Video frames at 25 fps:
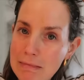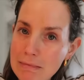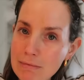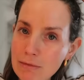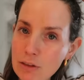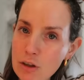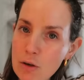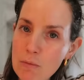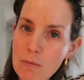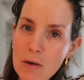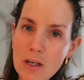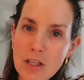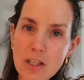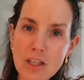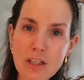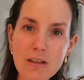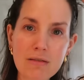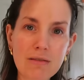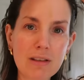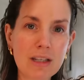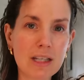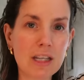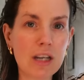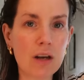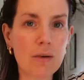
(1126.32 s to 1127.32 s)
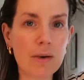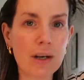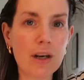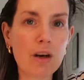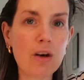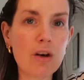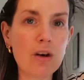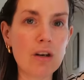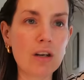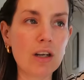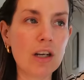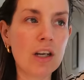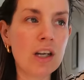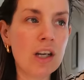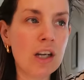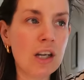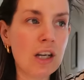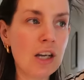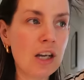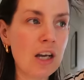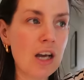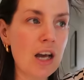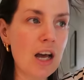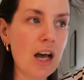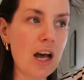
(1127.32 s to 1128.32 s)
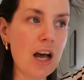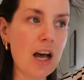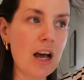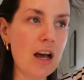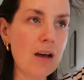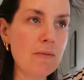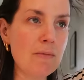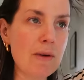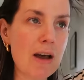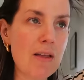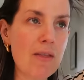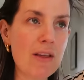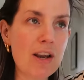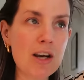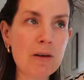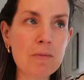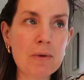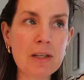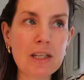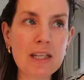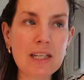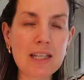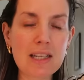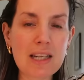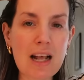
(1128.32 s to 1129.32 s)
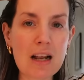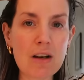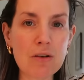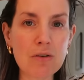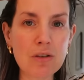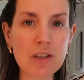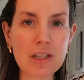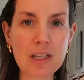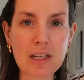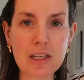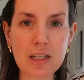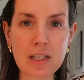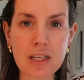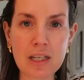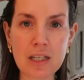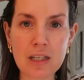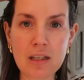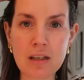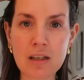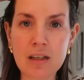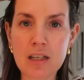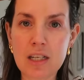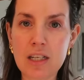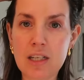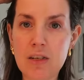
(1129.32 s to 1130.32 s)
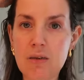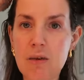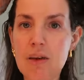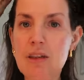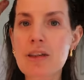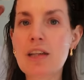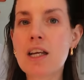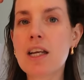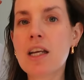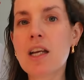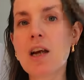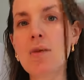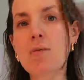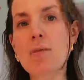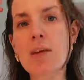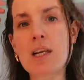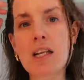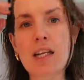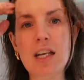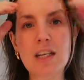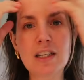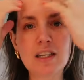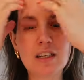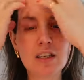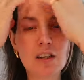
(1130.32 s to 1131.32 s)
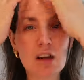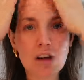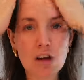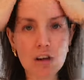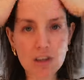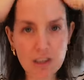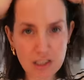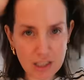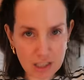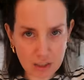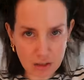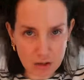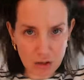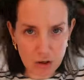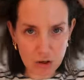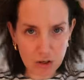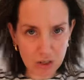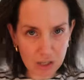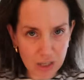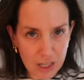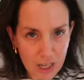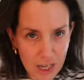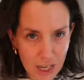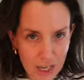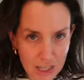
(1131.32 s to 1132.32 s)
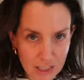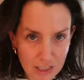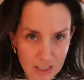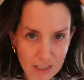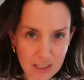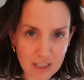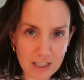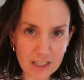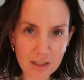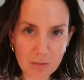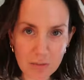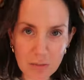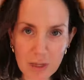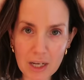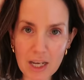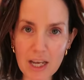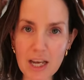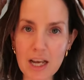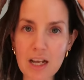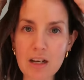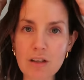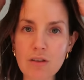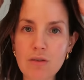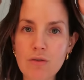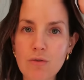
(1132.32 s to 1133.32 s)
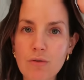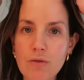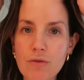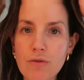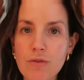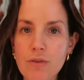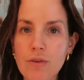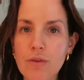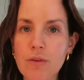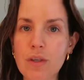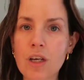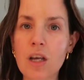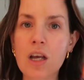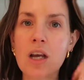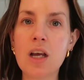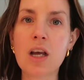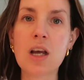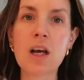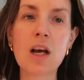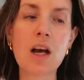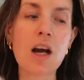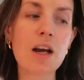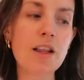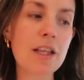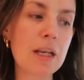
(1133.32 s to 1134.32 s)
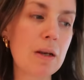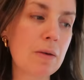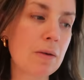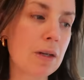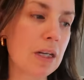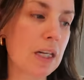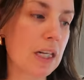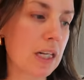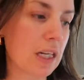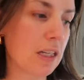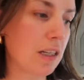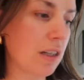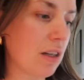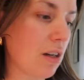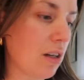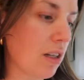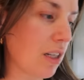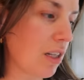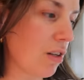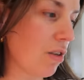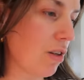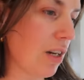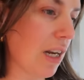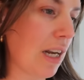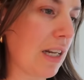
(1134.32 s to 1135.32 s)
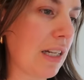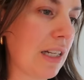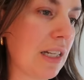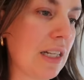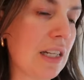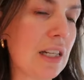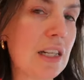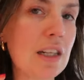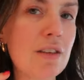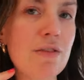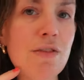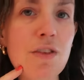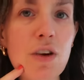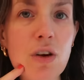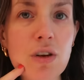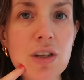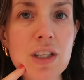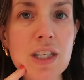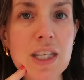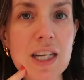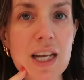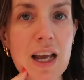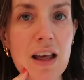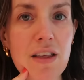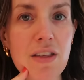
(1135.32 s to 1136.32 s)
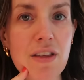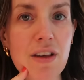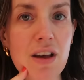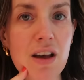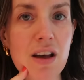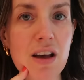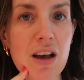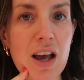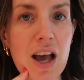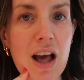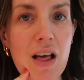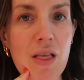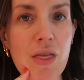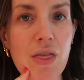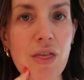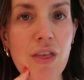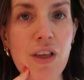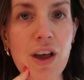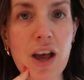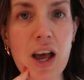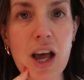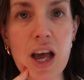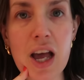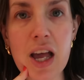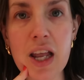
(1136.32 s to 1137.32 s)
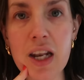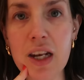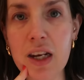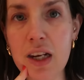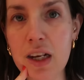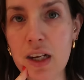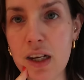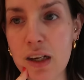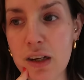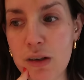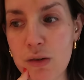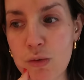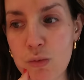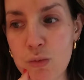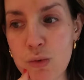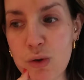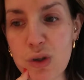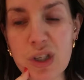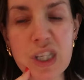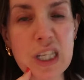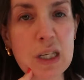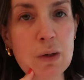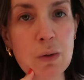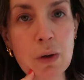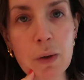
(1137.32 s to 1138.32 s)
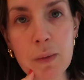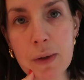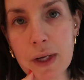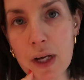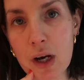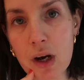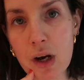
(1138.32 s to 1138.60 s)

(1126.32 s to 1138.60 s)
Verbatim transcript: Not much is really going on. Um, and then I'm in the salon Saturday and Sunday, so I think I'm going to get started on editing. My hair looks awful. I think I'm going to get started on editing this vlog together, and then we'll see where we